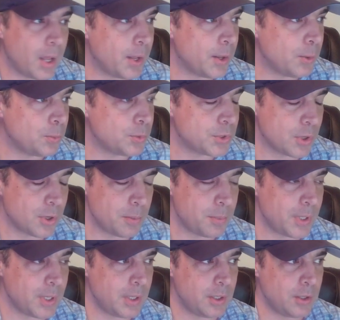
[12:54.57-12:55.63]
was going to
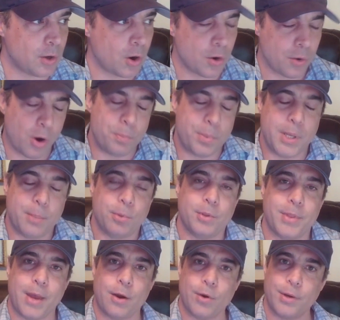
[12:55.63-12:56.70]
be, are people
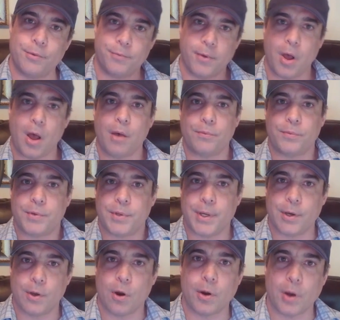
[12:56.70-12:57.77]
that are involved
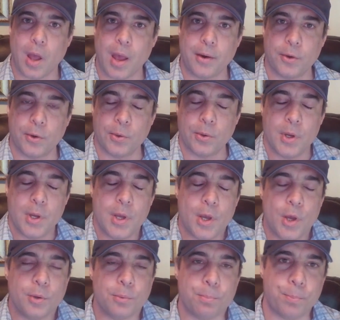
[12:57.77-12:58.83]
in Cardano.
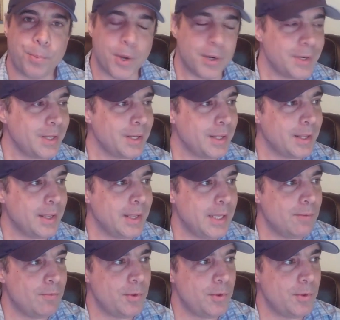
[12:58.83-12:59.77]
But even